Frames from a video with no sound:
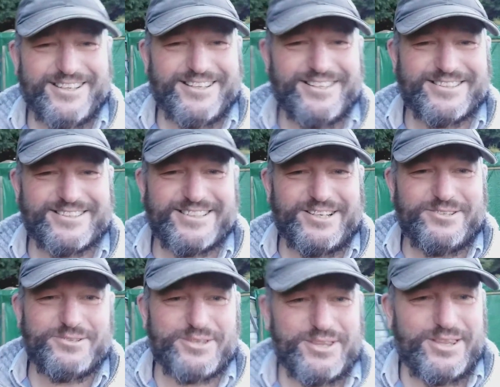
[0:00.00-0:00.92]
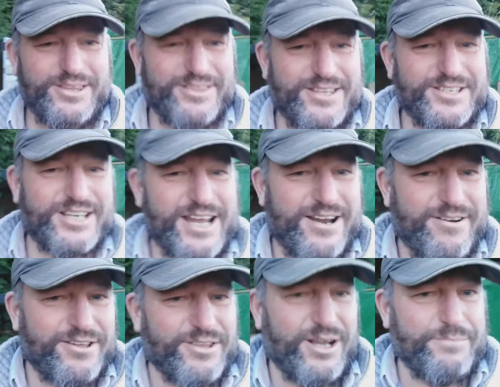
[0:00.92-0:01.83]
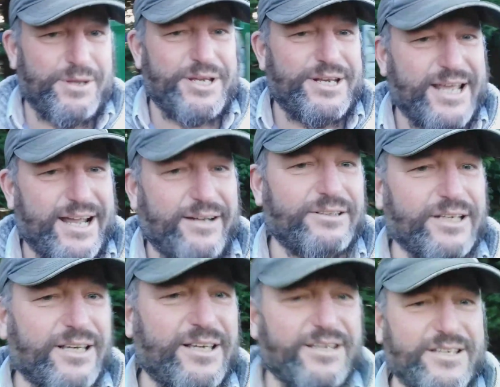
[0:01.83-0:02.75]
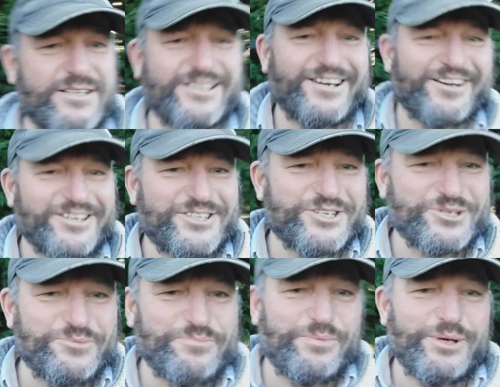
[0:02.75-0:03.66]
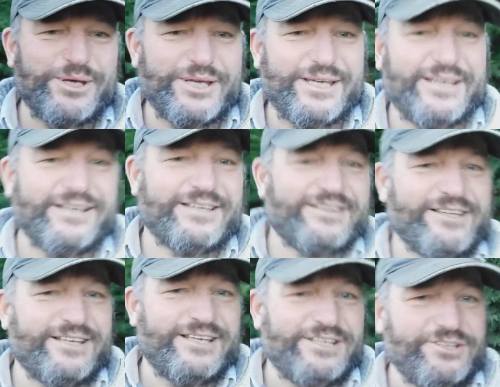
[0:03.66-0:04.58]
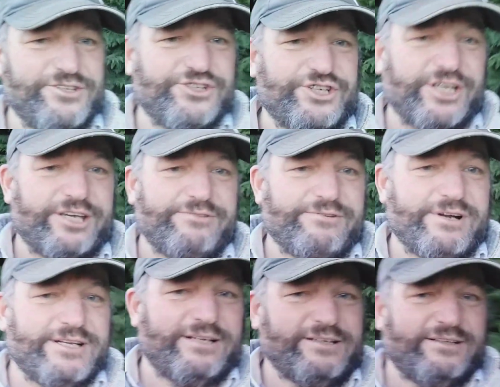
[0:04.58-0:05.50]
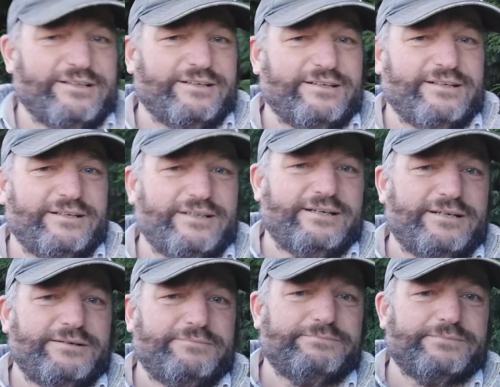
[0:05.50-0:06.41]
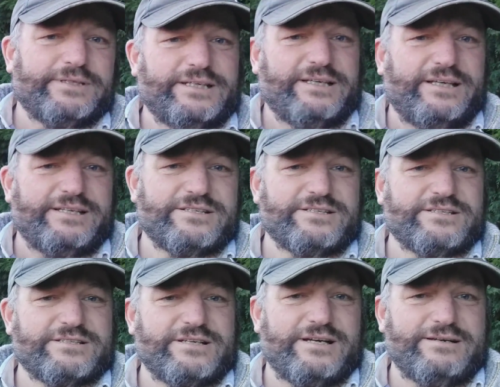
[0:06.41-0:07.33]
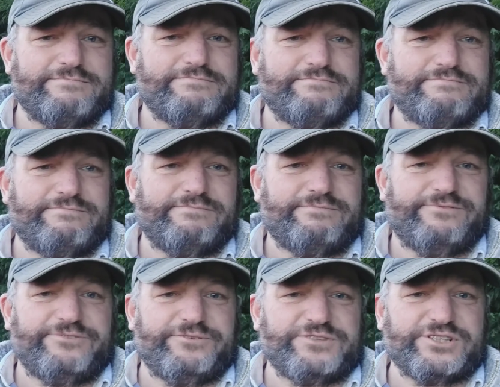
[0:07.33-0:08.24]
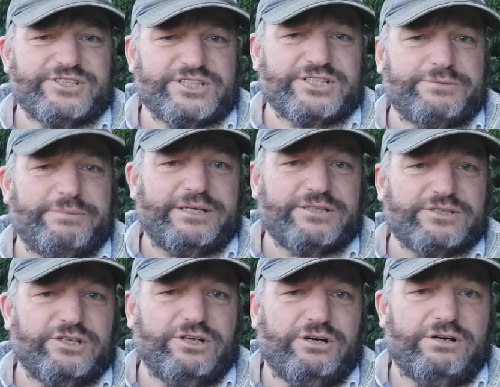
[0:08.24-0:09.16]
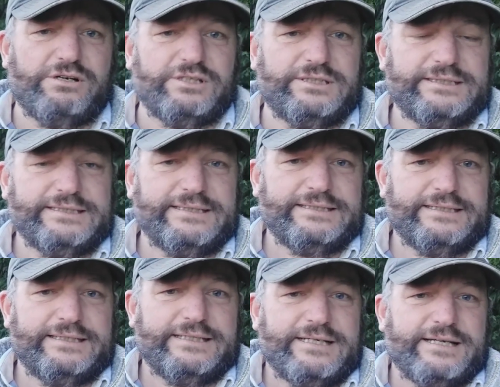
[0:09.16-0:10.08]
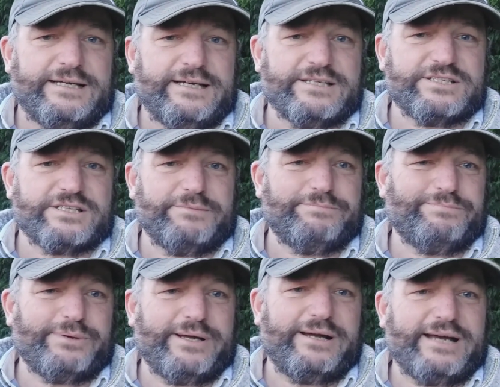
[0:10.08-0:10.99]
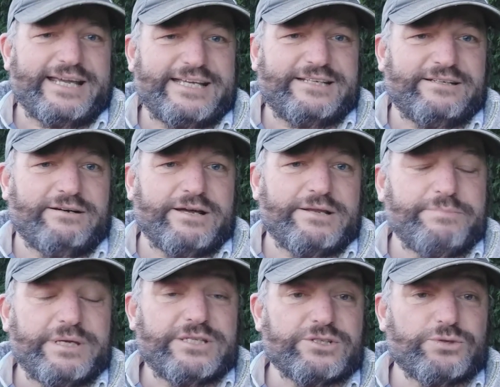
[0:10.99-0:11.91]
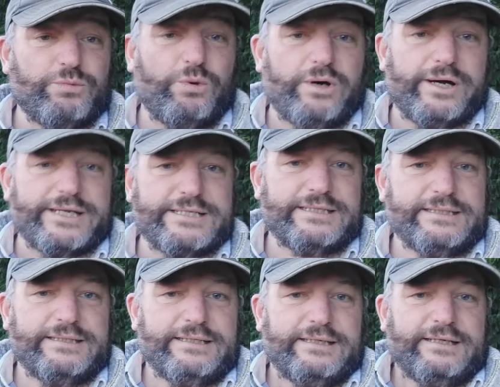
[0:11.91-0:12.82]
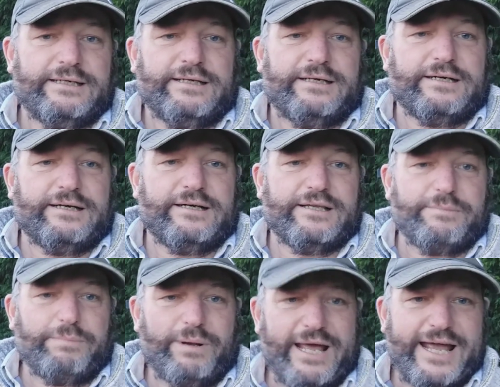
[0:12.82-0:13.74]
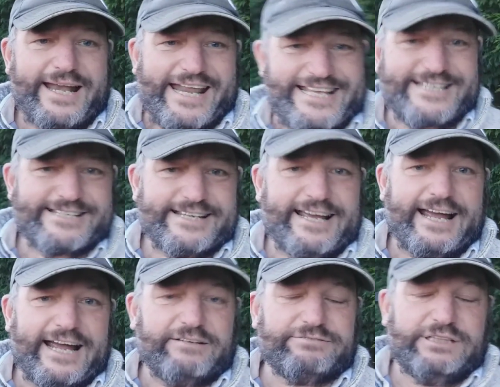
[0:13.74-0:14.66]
So this area that I'm in now is going to be the chicken run. It's some 50-60 meters long. It's about 8-9 meters wide. The plan is to have